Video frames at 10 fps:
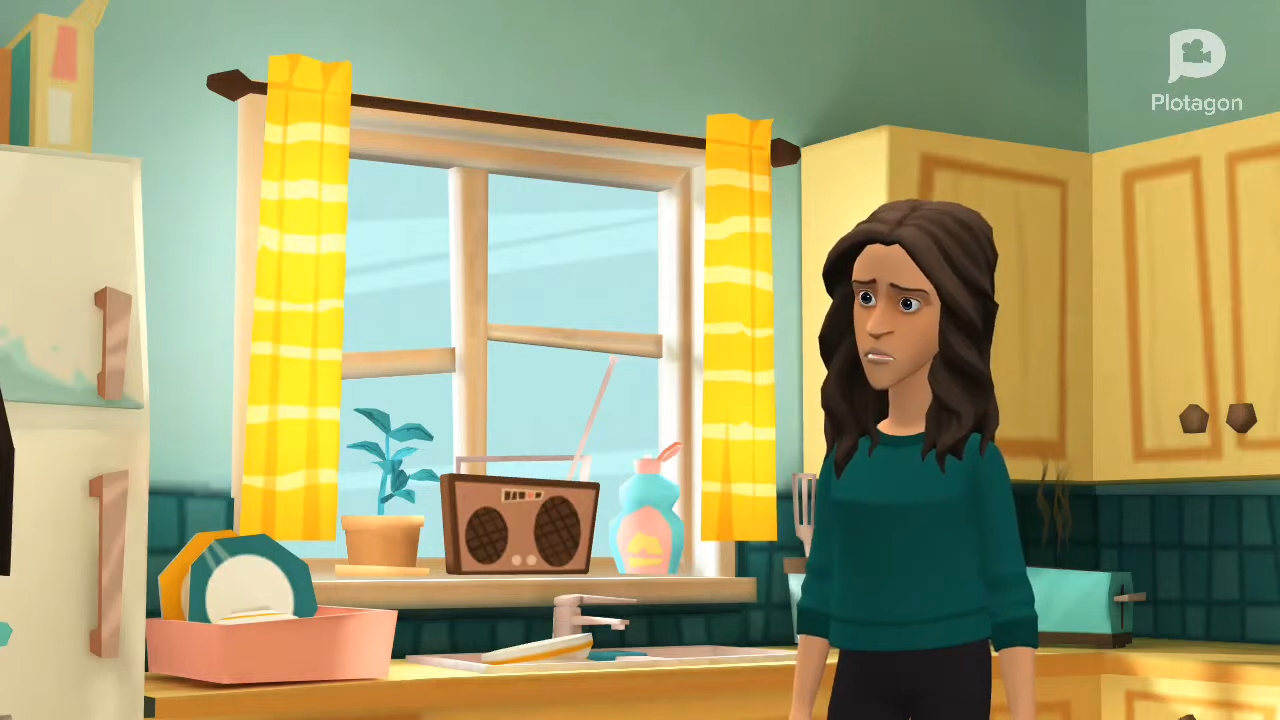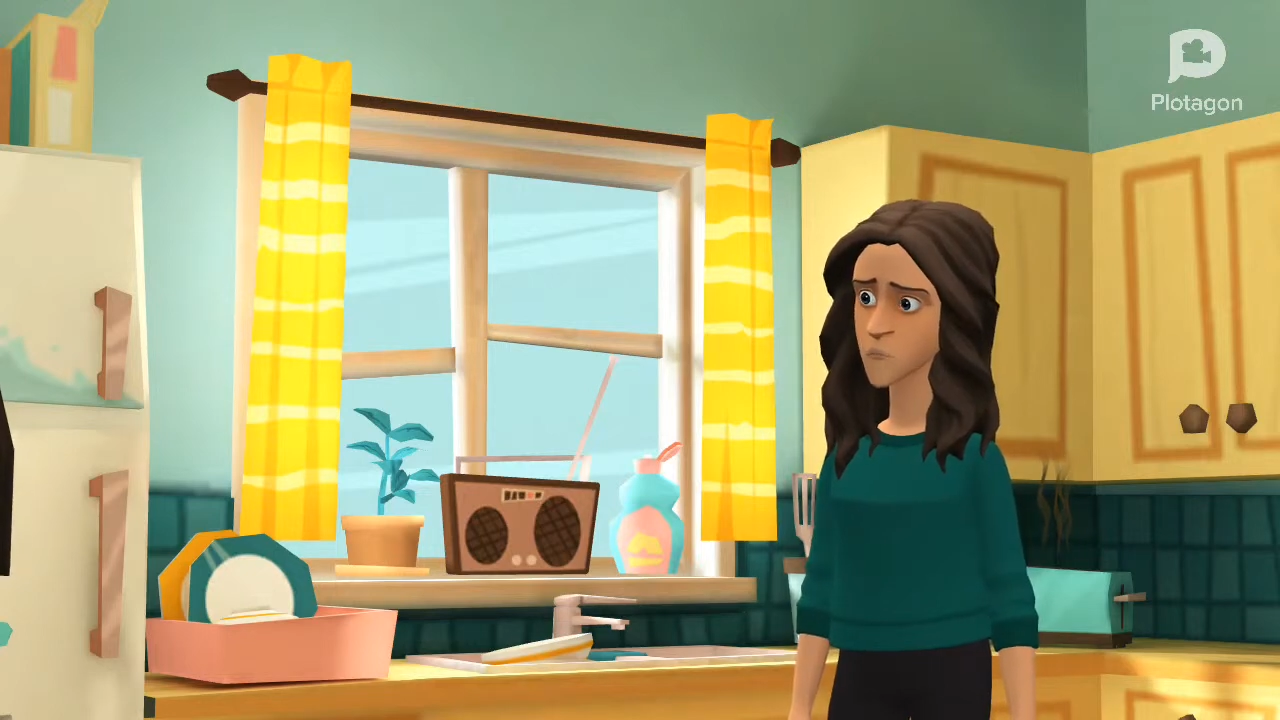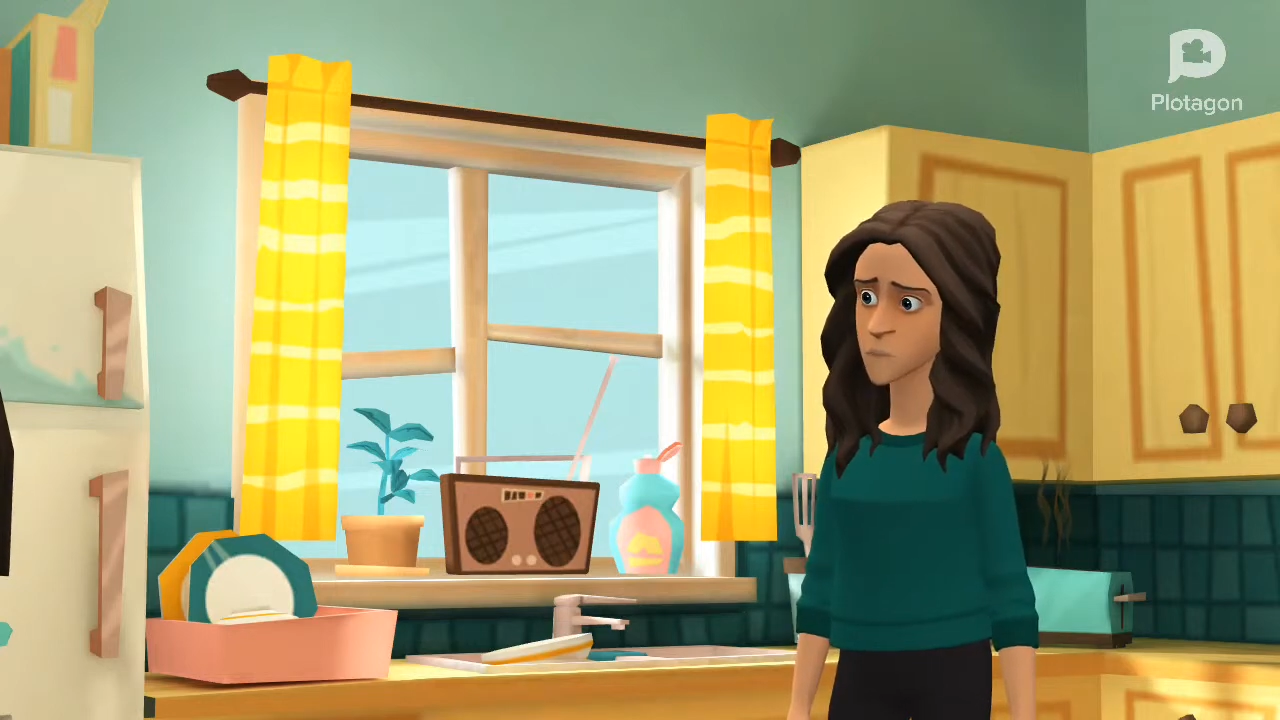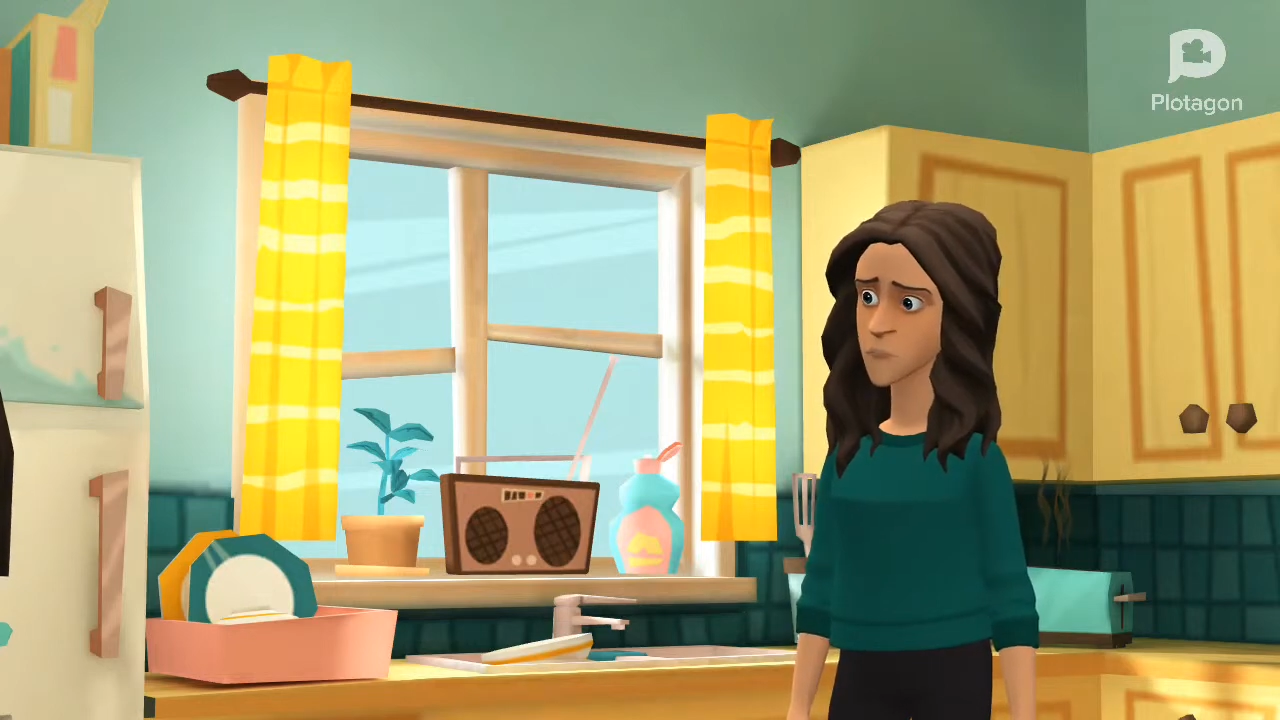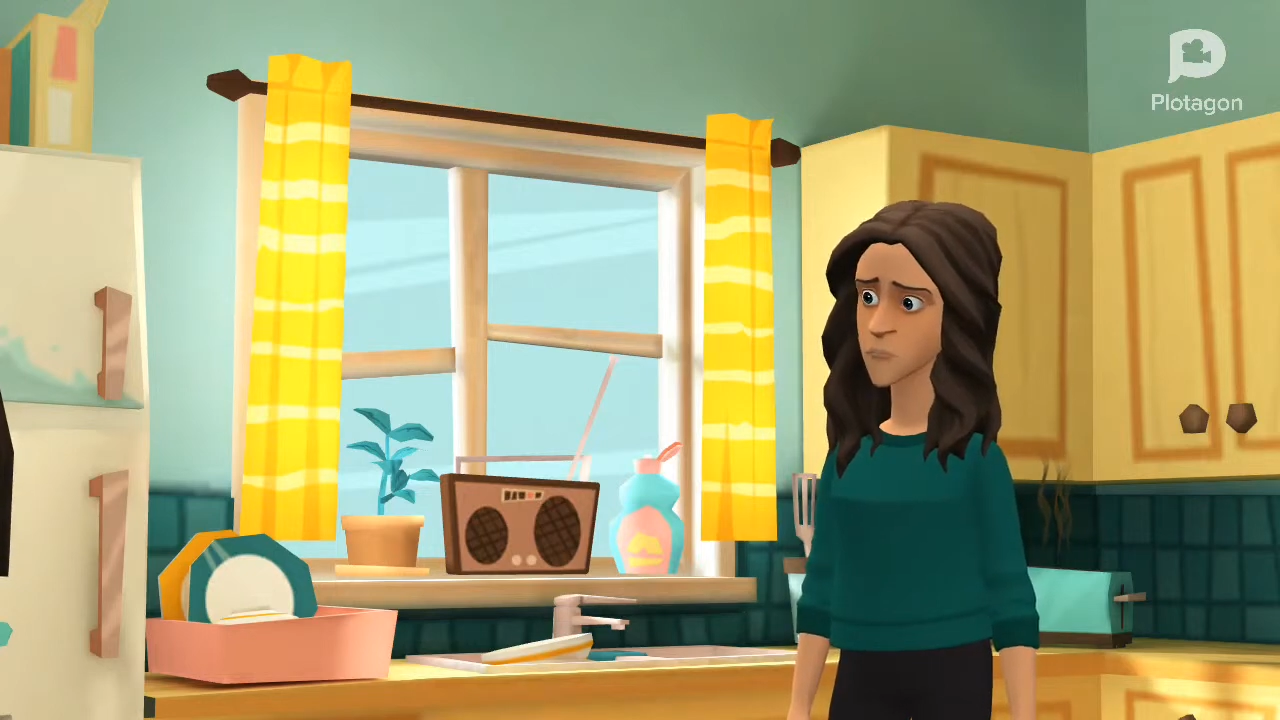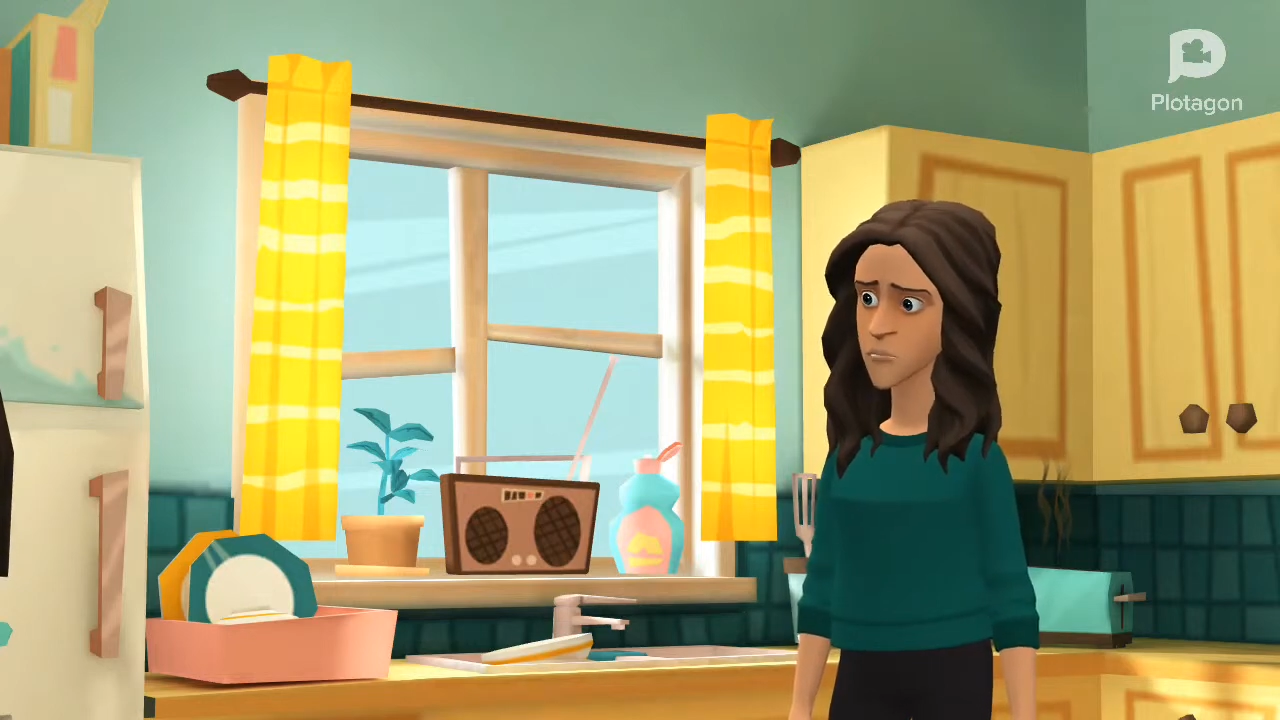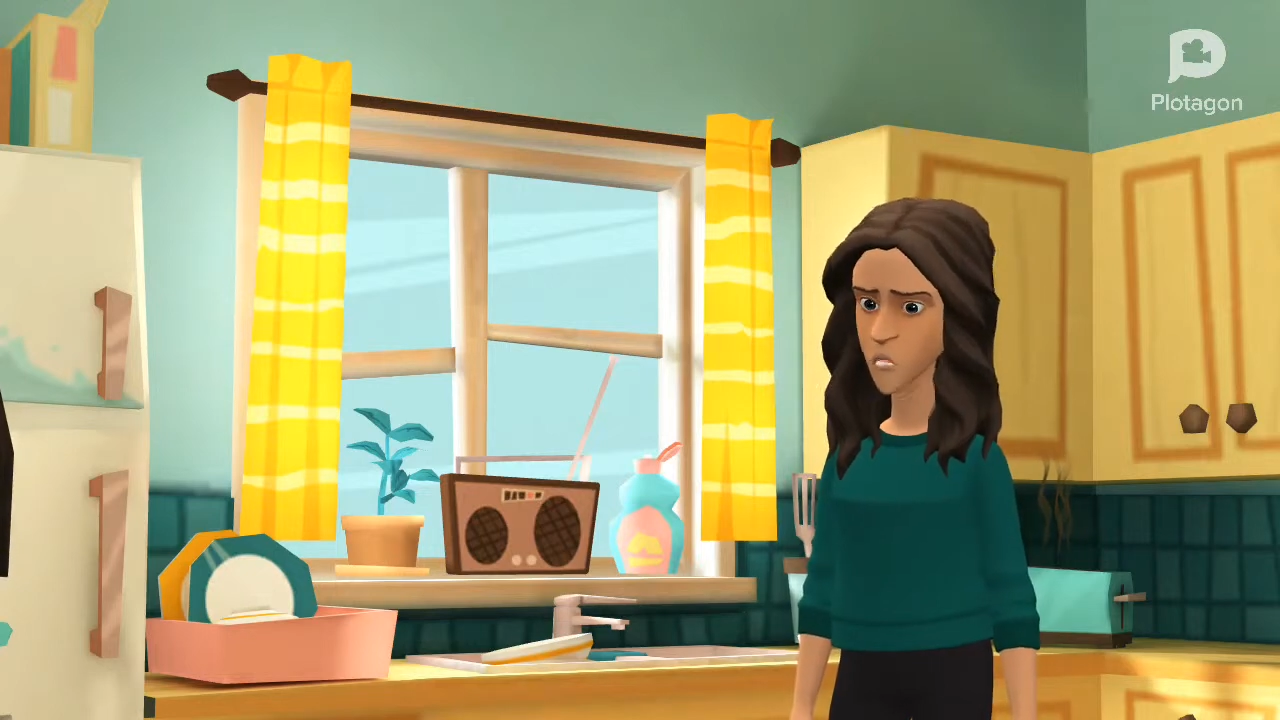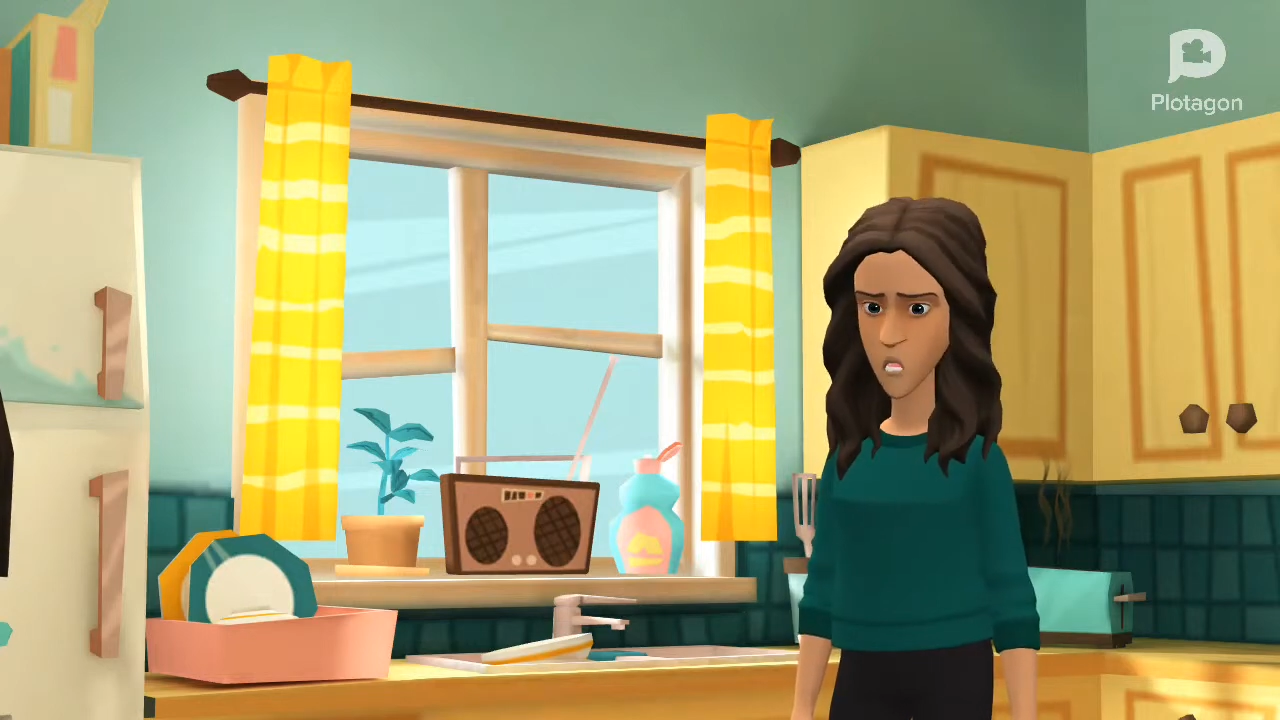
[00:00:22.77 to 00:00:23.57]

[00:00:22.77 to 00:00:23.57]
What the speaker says: Everybody's